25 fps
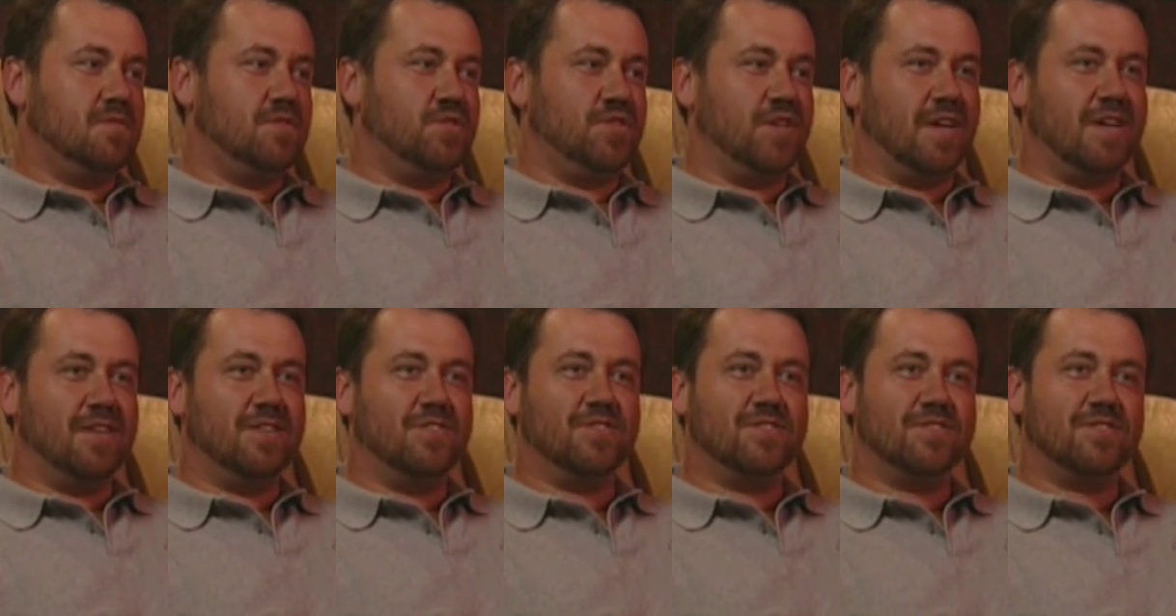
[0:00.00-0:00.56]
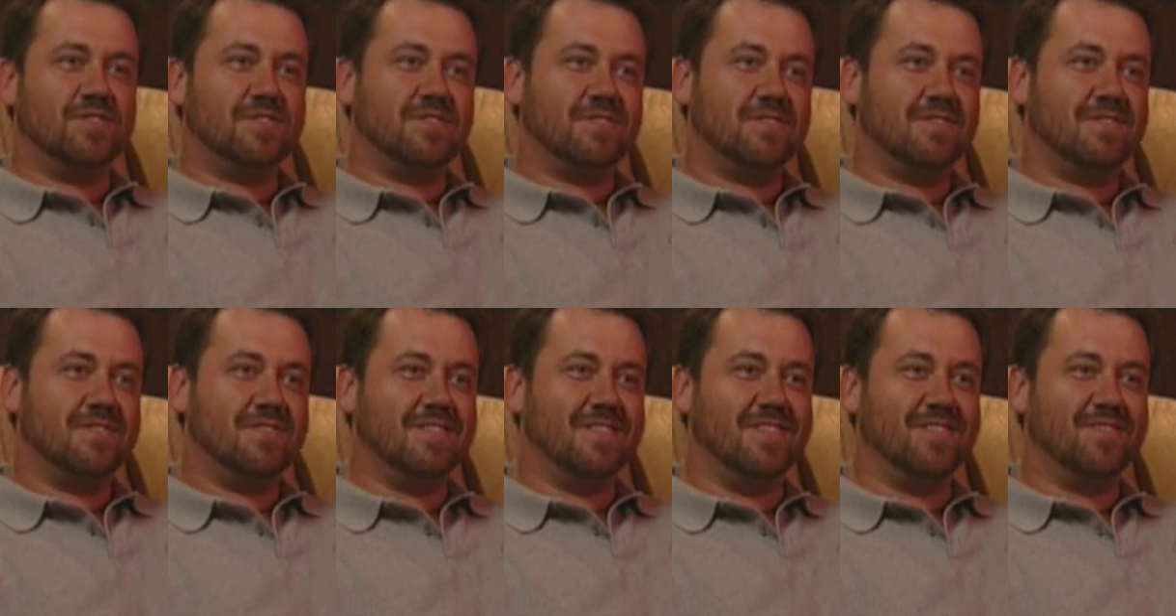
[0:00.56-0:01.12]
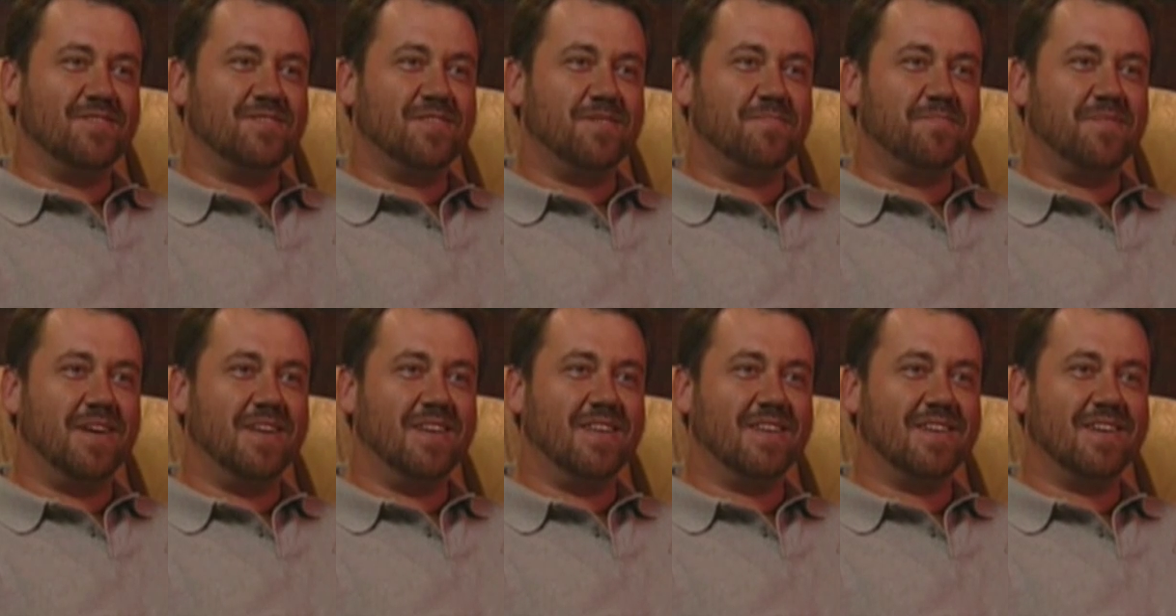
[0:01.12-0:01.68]
changes, you know,
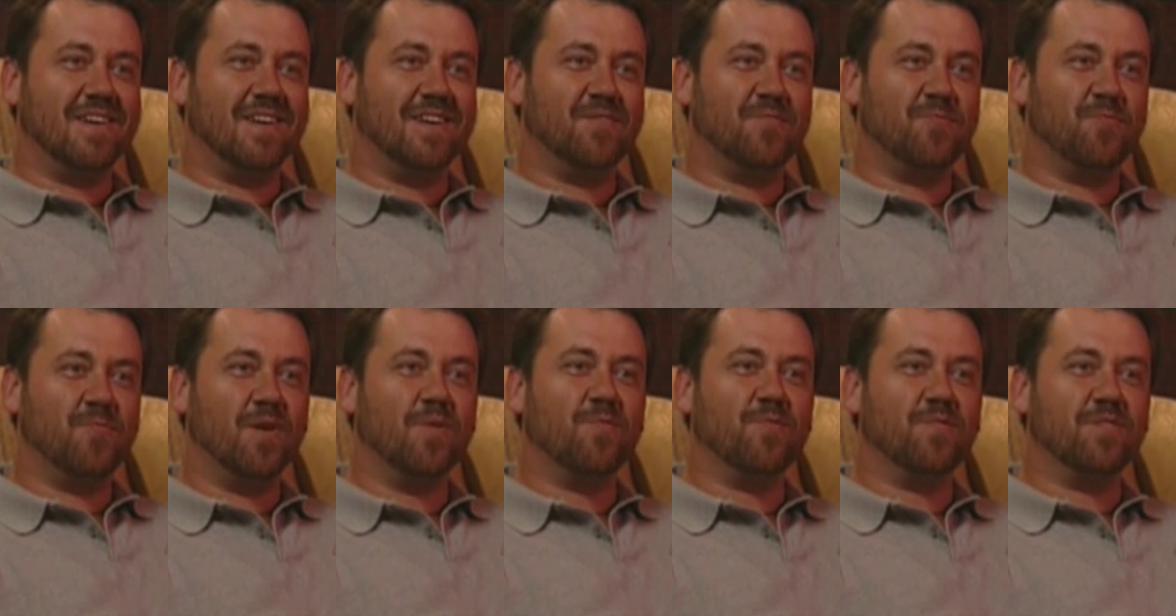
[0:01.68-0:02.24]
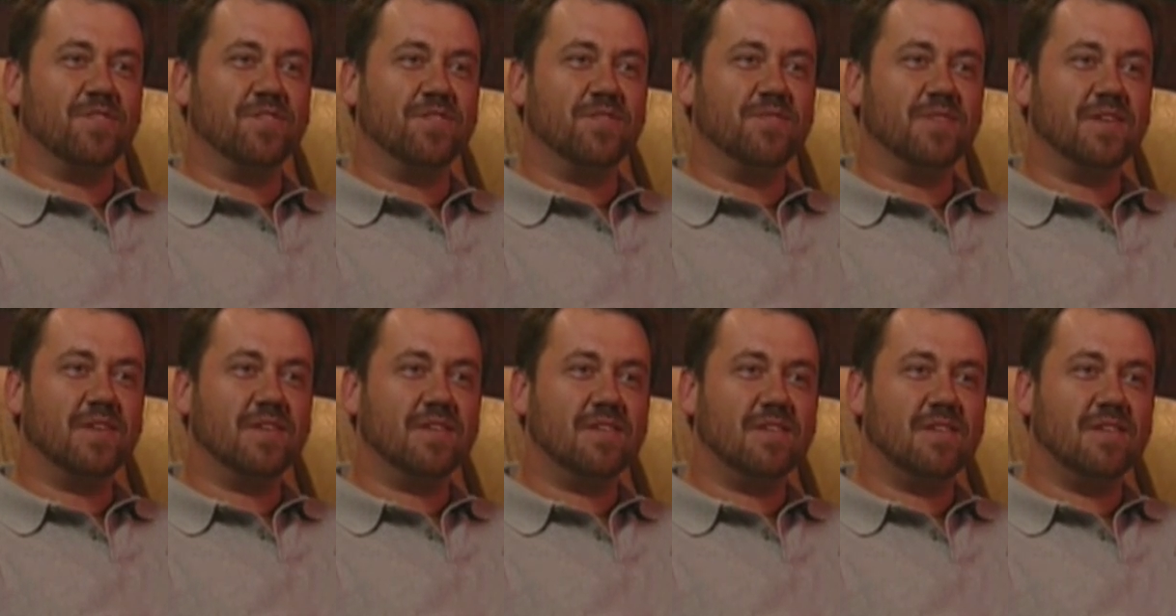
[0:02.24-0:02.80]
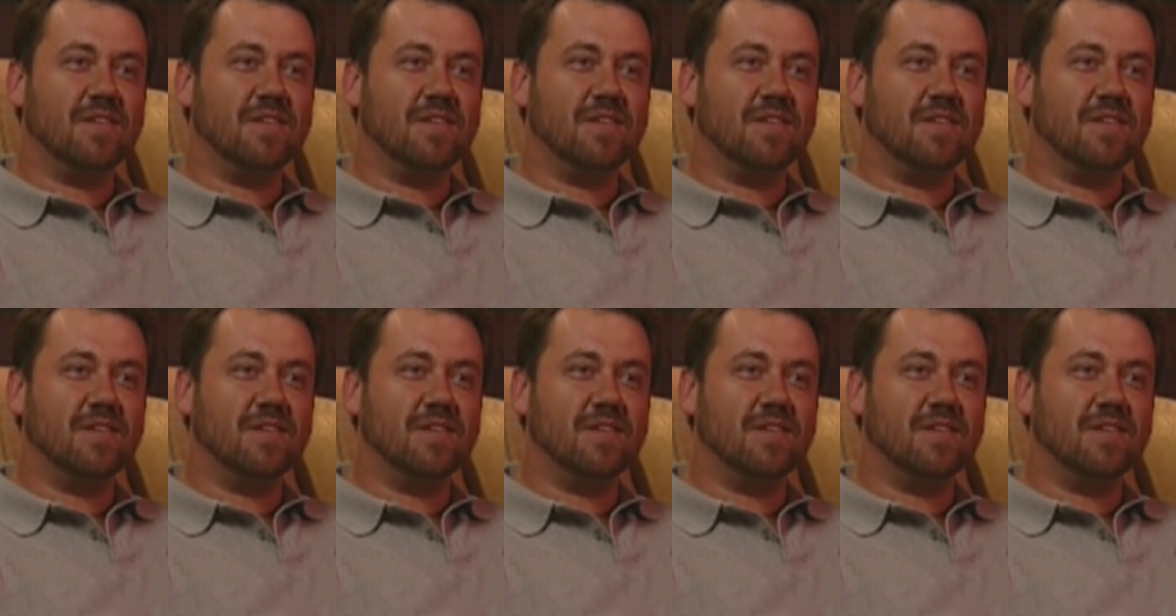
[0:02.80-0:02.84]
depending on what we're doing.